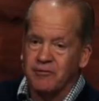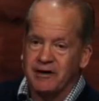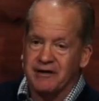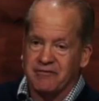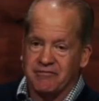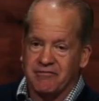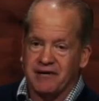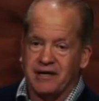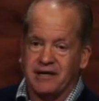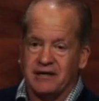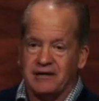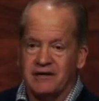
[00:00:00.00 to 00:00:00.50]

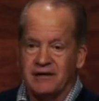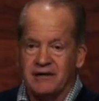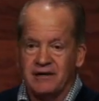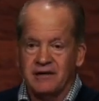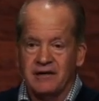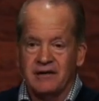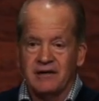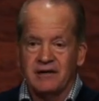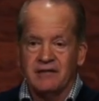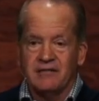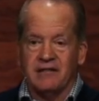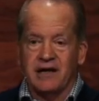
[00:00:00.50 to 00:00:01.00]
with it
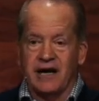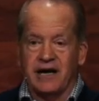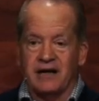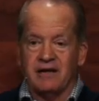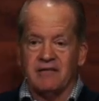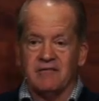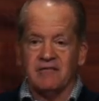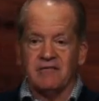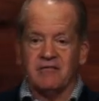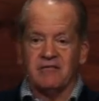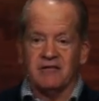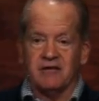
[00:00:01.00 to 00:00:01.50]
that
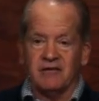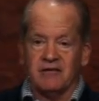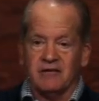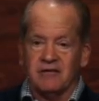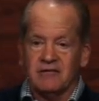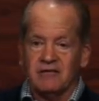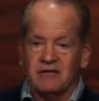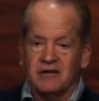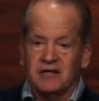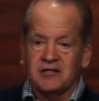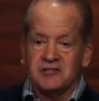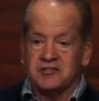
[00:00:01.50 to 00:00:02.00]

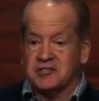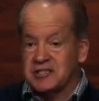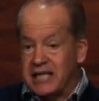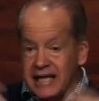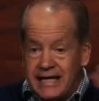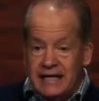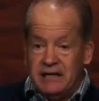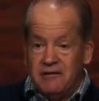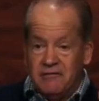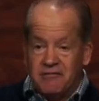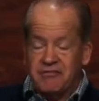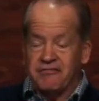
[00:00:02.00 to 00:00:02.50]
they're
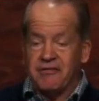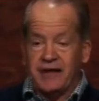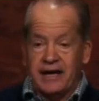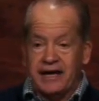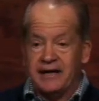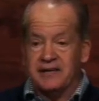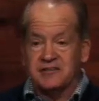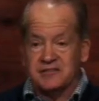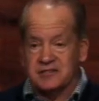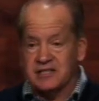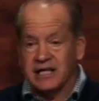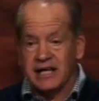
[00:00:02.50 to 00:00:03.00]
seeing
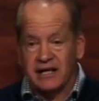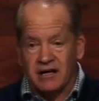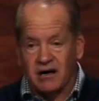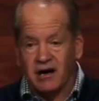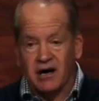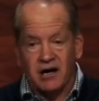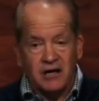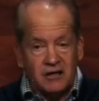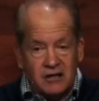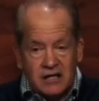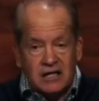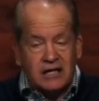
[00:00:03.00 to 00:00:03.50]
things that
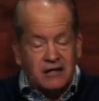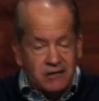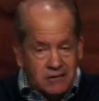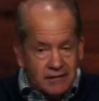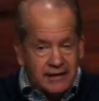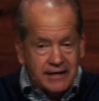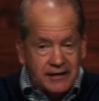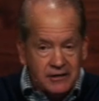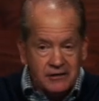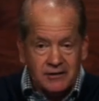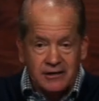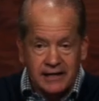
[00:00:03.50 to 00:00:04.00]
aren't
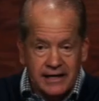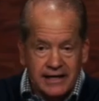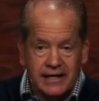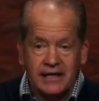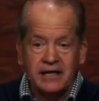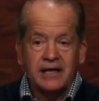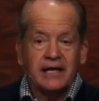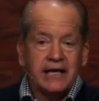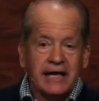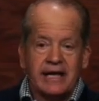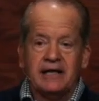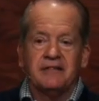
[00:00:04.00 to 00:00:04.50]
clearly
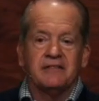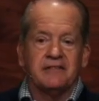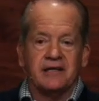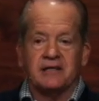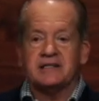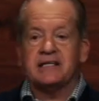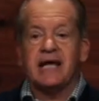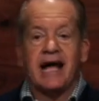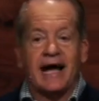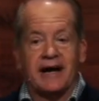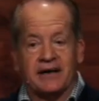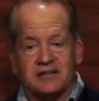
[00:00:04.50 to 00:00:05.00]
in the
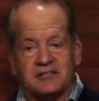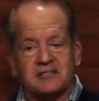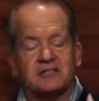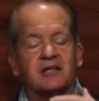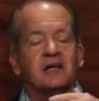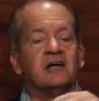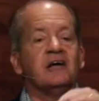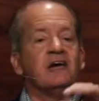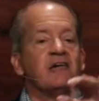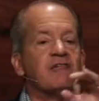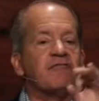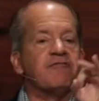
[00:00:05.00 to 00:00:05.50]
text.
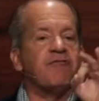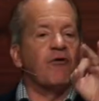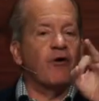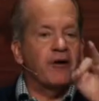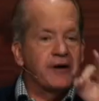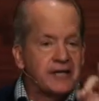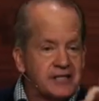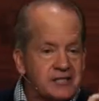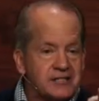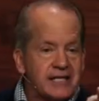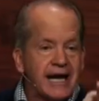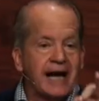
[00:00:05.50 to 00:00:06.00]
For
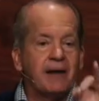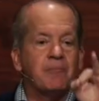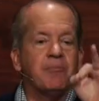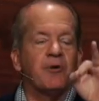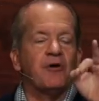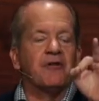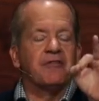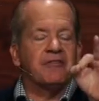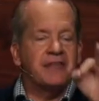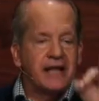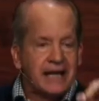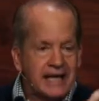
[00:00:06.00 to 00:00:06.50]

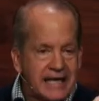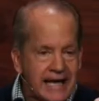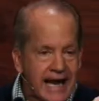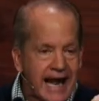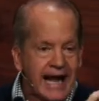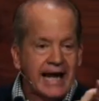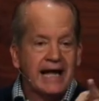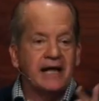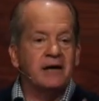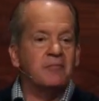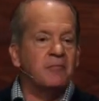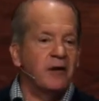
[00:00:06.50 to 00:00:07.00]
example, the
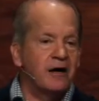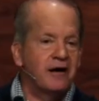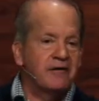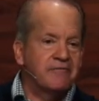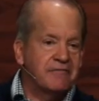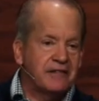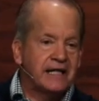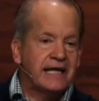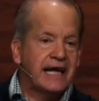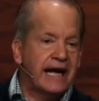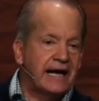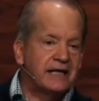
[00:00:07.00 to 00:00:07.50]
name
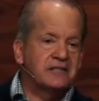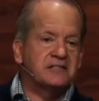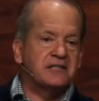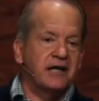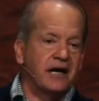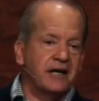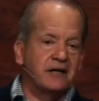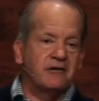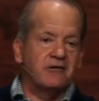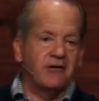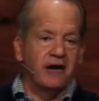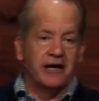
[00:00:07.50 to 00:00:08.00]
of the
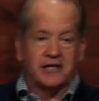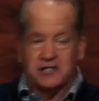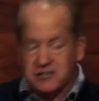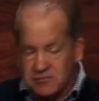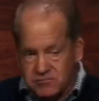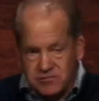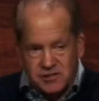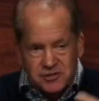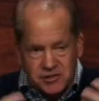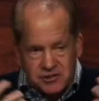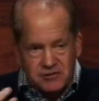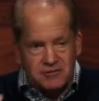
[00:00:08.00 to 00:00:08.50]
Antichrist.
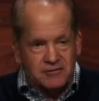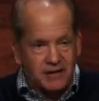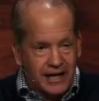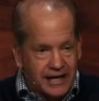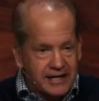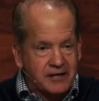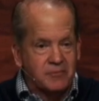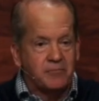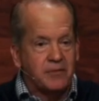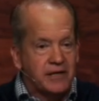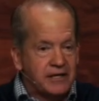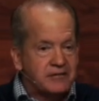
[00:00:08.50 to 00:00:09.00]
Would you
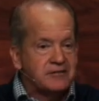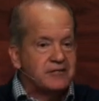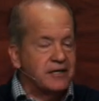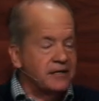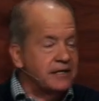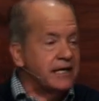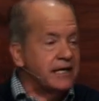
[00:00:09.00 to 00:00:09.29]
like me to